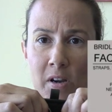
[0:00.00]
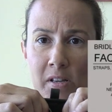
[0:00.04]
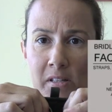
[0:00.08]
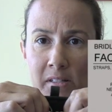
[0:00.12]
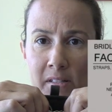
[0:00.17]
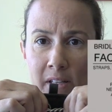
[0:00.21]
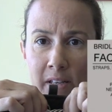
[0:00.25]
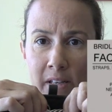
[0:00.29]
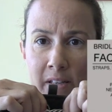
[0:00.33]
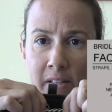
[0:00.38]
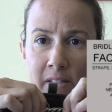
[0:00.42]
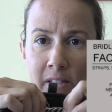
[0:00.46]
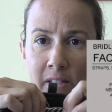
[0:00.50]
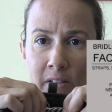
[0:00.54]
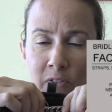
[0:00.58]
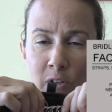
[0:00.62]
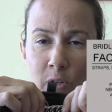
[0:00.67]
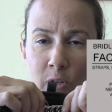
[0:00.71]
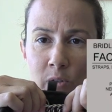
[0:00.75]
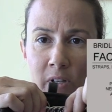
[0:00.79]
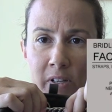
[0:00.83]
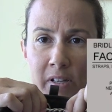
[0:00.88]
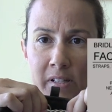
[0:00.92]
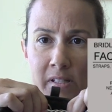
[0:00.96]

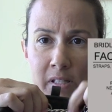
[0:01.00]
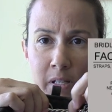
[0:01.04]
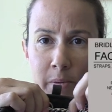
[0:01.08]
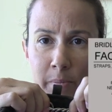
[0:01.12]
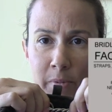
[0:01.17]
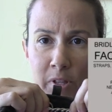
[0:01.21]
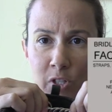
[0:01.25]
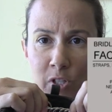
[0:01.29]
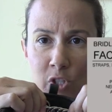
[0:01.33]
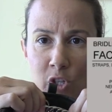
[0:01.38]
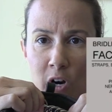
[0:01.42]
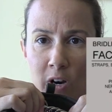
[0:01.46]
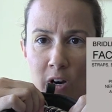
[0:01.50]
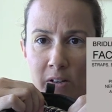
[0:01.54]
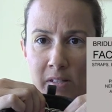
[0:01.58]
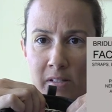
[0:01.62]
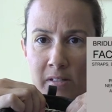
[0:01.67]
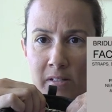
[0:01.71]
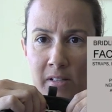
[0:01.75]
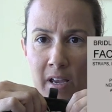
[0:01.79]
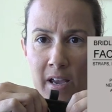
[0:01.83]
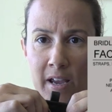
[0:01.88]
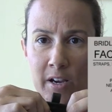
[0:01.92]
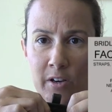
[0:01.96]
horses, if you look at some of the
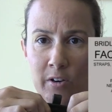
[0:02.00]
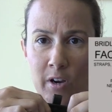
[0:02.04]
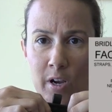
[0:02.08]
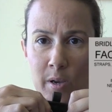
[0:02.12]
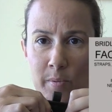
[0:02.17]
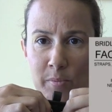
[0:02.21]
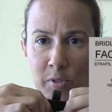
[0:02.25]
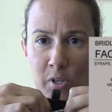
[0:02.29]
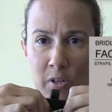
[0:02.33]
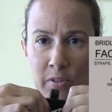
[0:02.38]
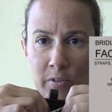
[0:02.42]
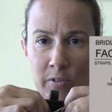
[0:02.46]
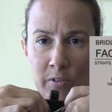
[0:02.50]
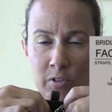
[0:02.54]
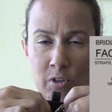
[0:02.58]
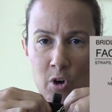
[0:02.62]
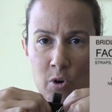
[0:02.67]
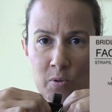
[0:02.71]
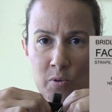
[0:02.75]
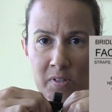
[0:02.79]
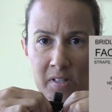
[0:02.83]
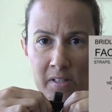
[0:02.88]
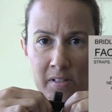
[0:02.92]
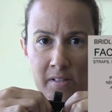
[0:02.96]
charts and diagrams on
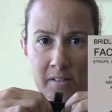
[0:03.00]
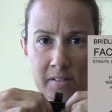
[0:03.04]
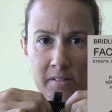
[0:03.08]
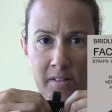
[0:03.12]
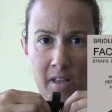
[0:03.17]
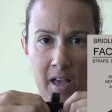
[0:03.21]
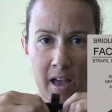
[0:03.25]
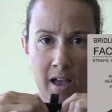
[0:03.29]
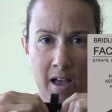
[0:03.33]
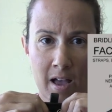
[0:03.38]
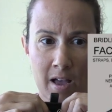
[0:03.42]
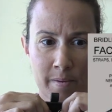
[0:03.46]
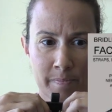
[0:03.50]
their noses,